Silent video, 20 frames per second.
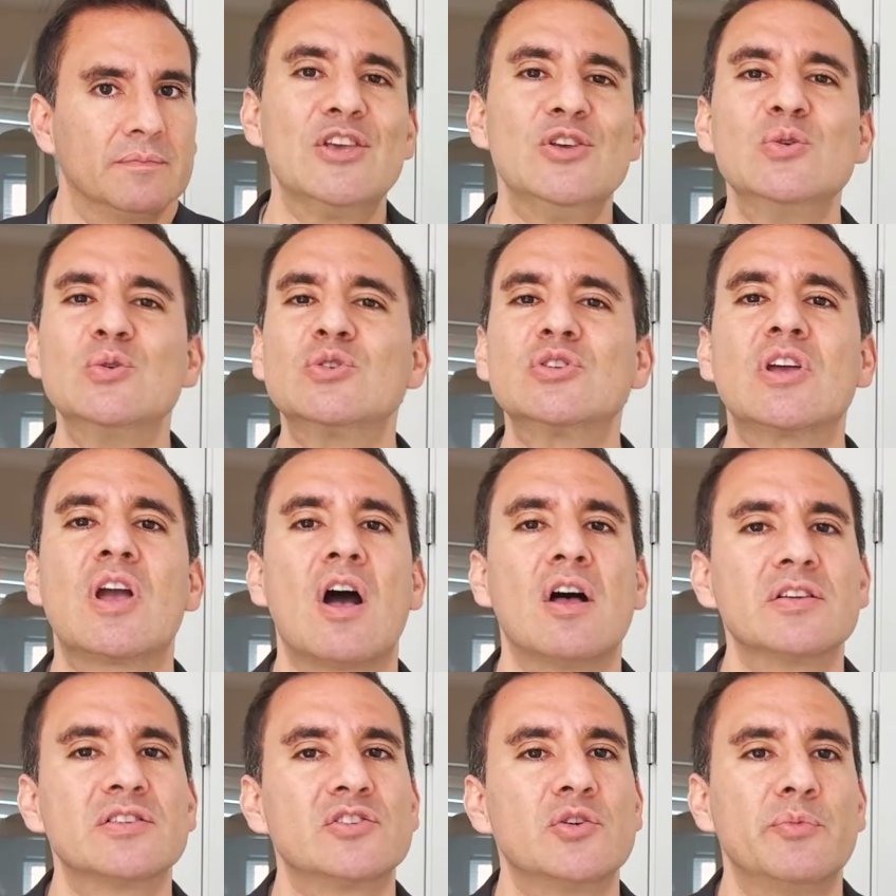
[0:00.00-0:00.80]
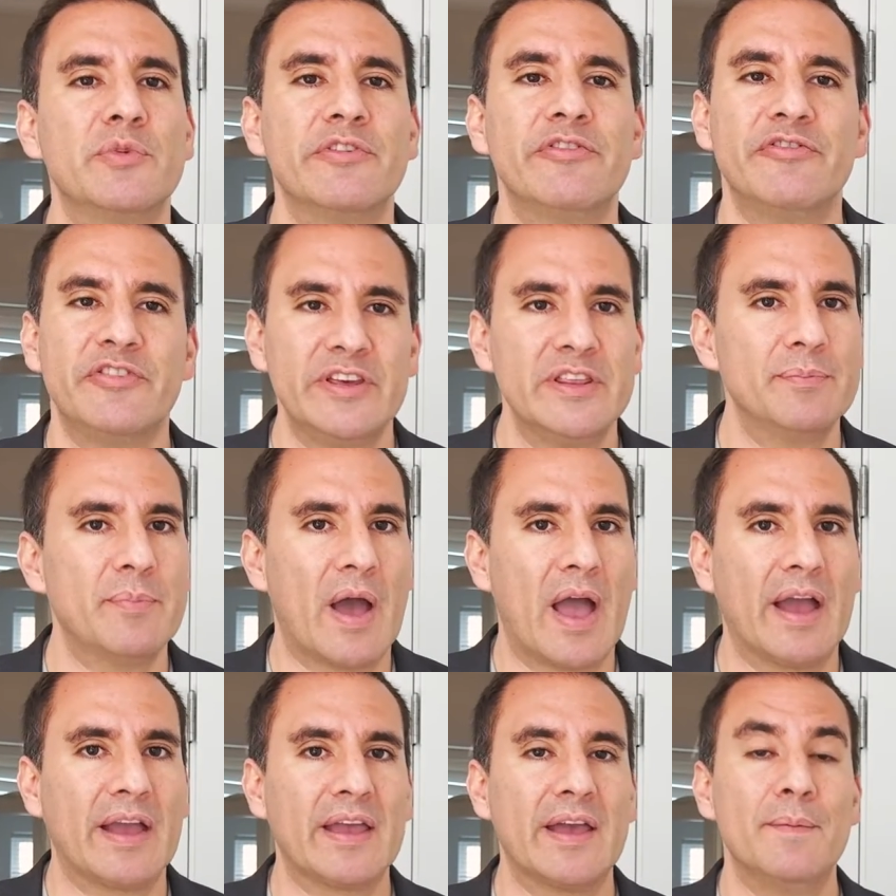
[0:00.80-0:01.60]
Use customer
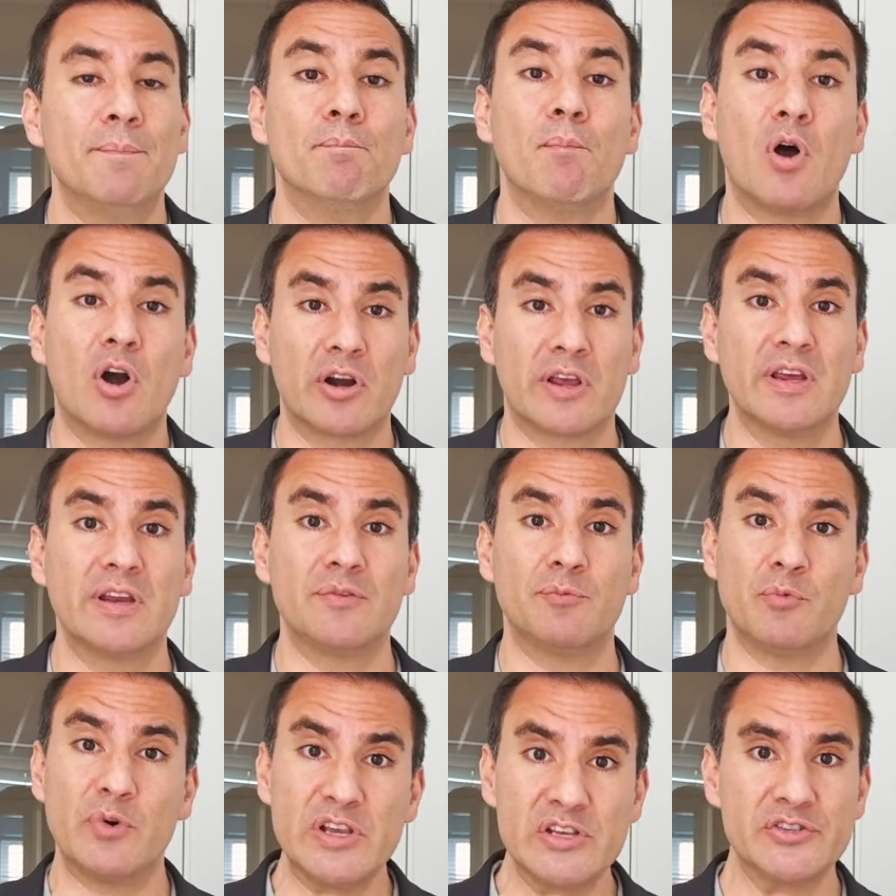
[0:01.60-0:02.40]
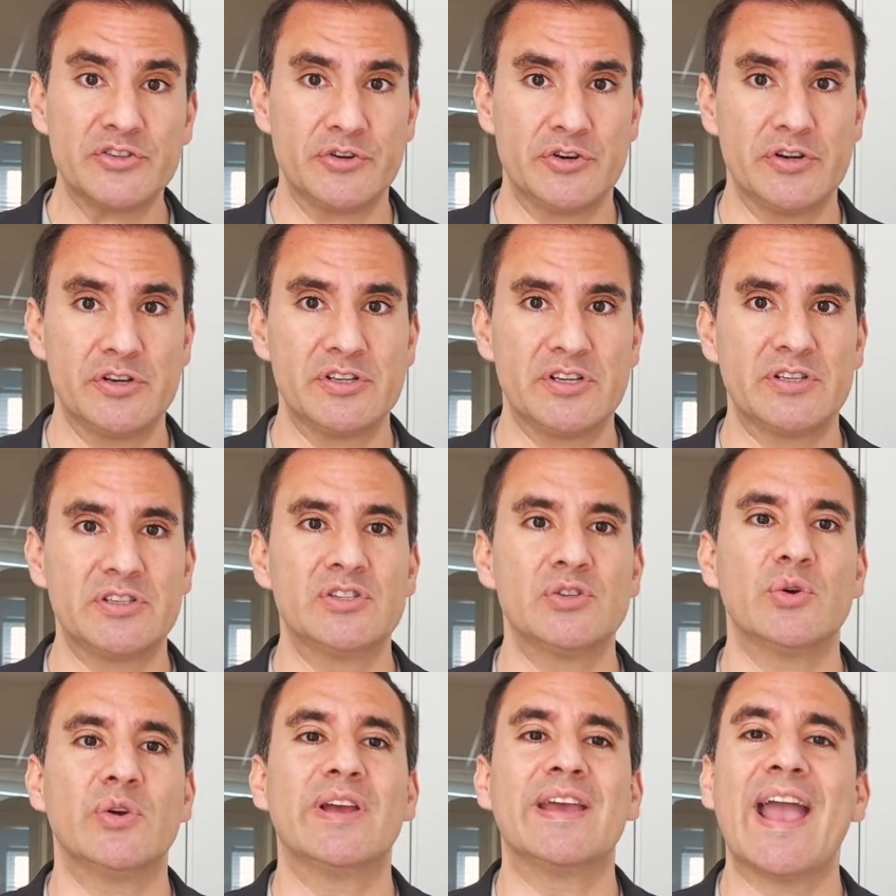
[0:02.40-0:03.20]
feedback and market research
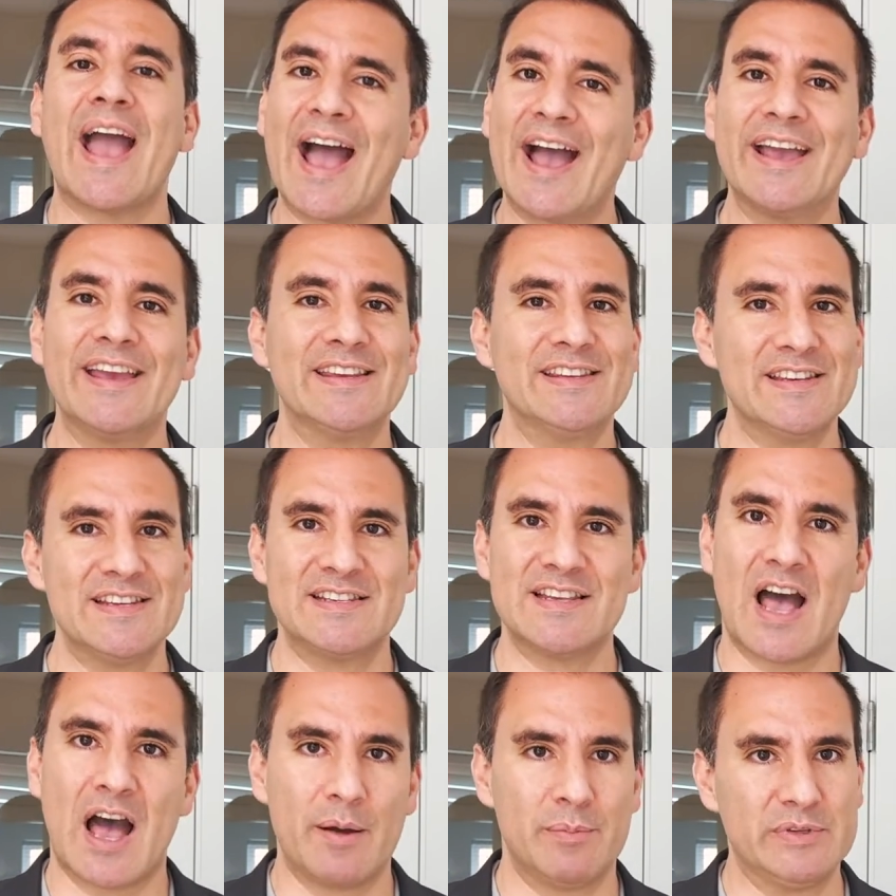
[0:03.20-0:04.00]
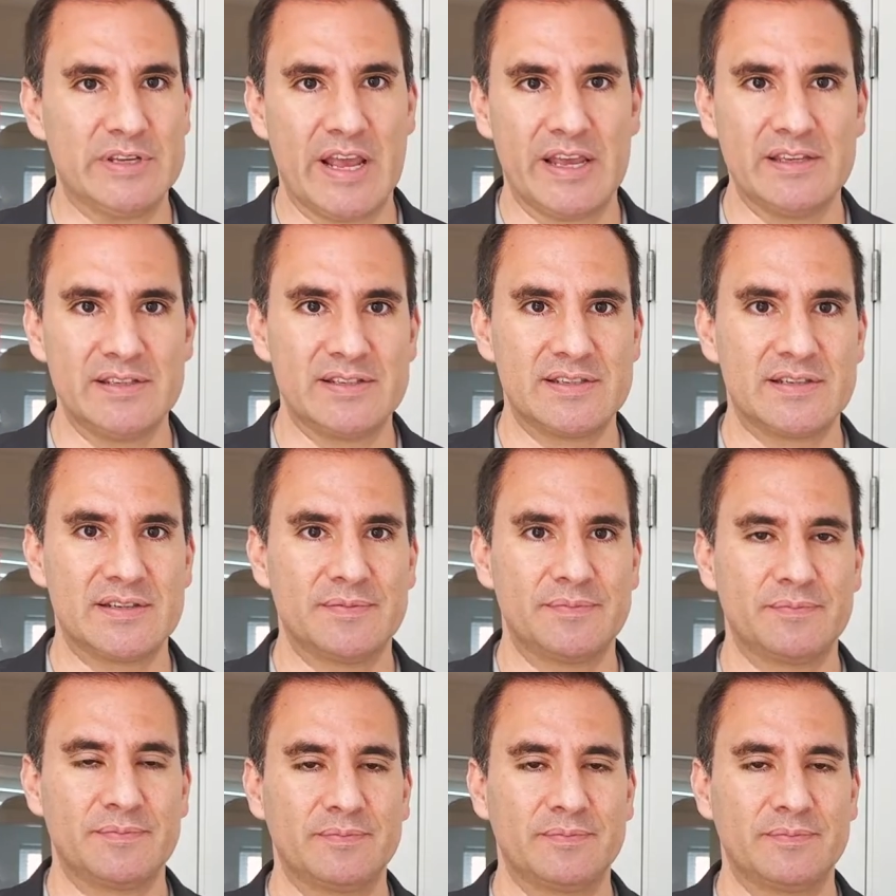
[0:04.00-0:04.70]
to guide these updates.